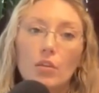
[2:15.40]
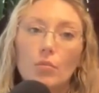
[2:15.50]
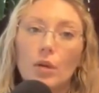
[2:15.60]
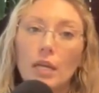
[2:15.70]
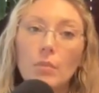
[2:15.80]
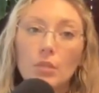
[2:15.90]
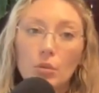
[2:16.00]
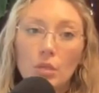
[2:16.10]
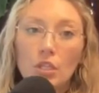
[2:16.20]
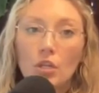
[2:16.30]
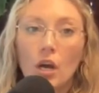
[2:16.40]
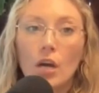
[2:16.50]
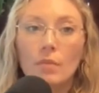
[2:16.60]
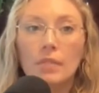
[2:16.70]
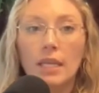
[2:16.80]
were in between
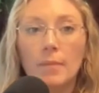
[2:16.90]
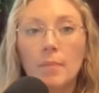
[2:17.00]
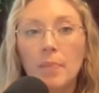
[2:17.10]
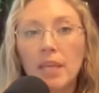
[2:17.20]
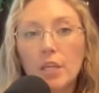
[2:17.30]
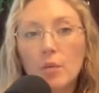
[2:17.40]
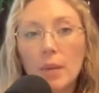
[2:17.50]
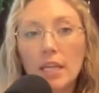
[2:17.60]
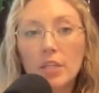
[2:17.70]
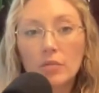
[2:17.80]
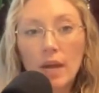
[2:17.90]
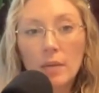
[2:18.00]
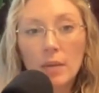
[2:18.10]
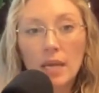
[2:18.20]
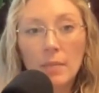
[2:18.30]
jobs and you made a
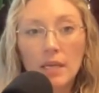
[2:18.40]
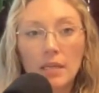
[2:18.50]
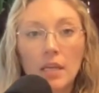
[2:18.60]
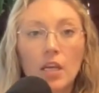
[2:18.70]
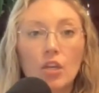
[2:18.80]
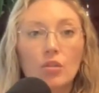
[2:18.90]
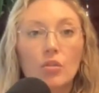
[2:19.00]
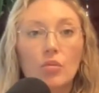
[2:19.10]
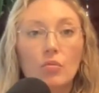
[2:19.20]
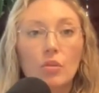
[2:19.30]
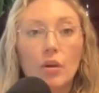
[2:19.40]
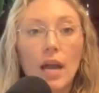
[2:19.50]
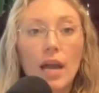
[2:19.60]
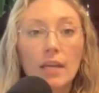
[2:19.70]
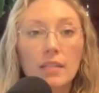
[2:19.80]
direct payment to your
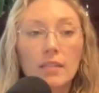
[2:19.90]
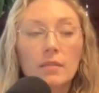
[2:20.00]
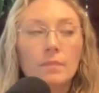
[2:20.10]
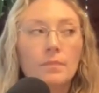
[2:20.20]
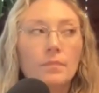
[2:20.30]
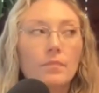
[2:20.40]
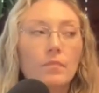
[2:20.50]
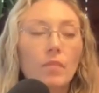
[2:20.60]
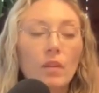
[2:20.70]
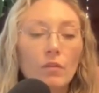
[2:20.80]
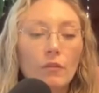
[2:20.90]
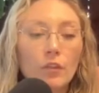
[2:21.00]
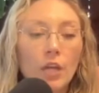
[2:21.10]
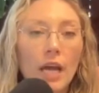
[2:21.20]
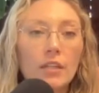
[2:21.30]
ex for
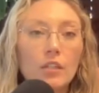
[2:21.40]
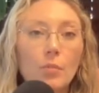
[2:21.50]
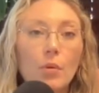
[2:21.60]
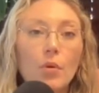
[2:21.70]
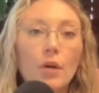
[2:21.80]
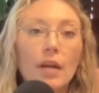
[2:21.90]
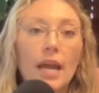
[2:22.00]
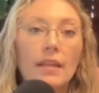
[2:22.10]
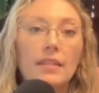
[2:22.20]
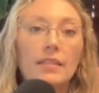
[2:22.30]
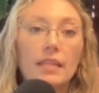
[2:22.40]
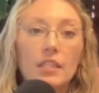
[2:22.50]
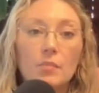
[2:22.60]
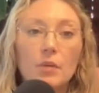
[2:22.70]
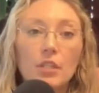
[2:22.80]
child support and the state
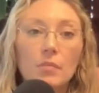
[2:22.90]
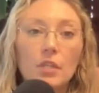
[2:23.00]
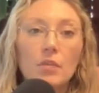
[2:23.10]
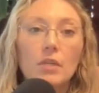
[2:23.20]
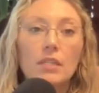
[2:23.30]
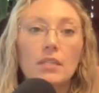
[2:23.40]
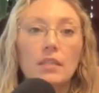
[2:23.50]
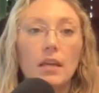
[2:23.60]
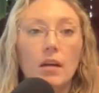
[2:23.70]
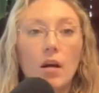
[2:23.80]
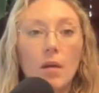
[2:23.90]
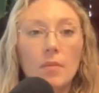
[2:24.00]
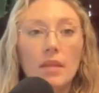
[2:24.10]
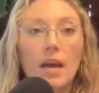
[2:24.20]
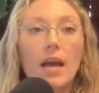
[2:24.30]
disbursement unit didn't get a
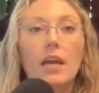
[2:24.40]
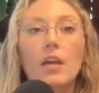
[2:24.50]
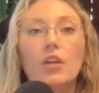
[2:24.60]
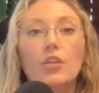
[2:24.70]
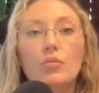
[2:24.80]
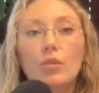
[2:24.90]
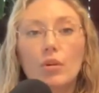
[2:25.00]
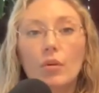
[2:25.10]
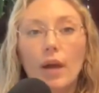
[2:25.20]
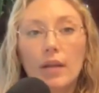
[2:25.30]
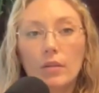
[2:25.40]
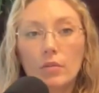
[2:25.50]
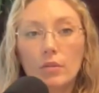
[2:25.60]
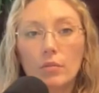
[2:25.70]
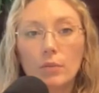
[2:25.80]
copy of that. You could correct
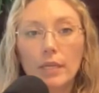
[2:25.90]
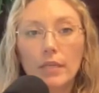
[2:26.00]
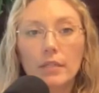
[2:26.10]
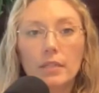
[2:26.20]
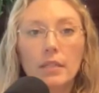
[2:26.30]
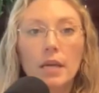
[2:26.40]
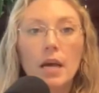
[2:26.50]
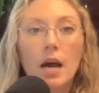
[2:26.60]
those arrears.